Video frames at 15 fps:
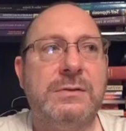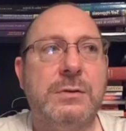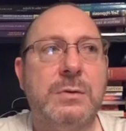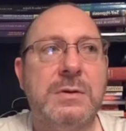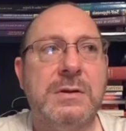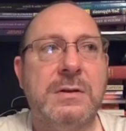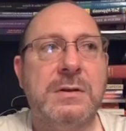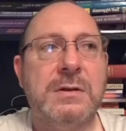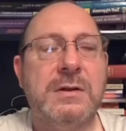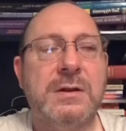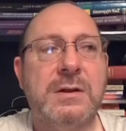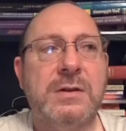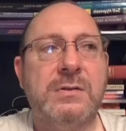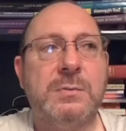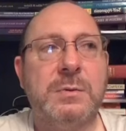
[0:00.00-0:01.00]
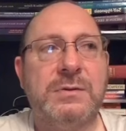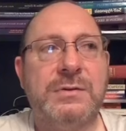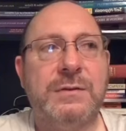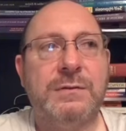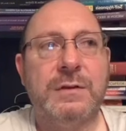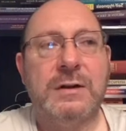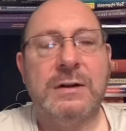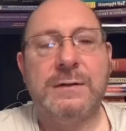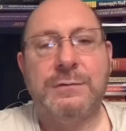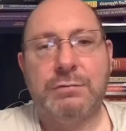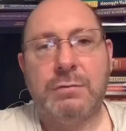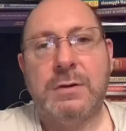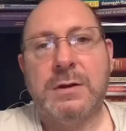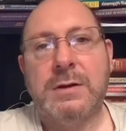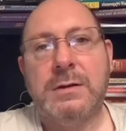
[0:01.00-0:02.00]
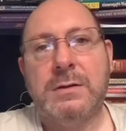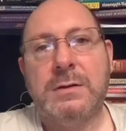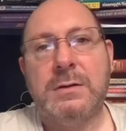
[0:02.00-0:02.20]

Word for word: doing a specifically free.